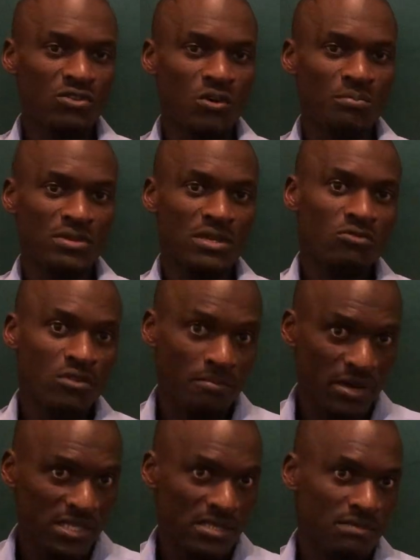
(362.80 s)
copy, we
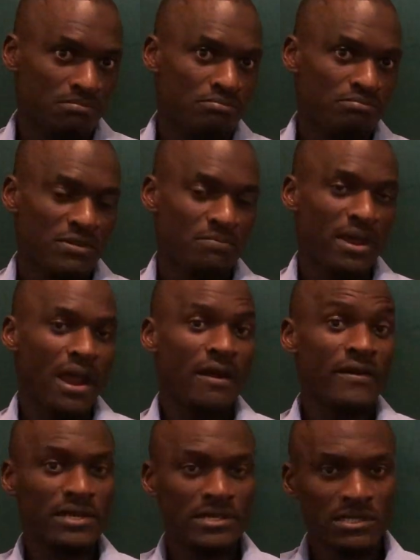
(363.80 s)
must
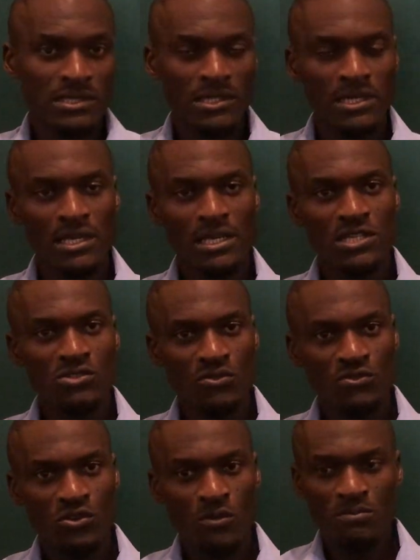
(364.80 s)
prepare it in a
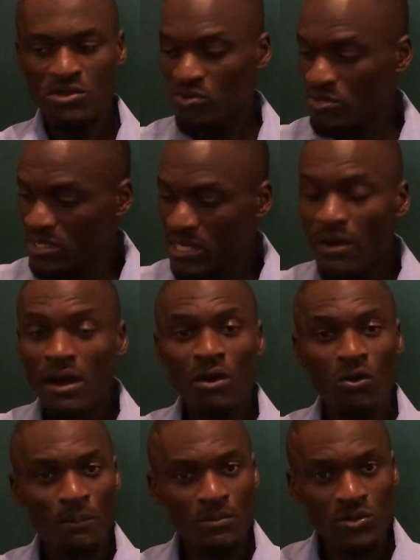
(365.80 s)
soft copy using our
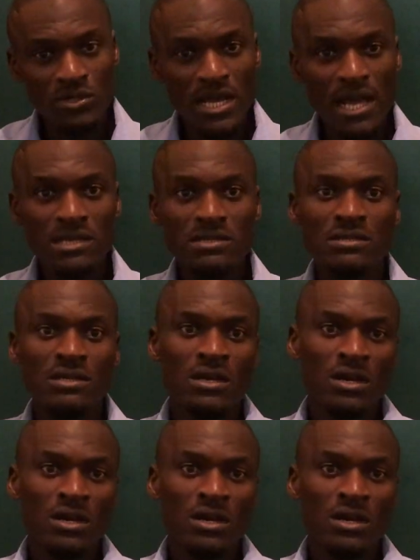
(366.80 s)
computers.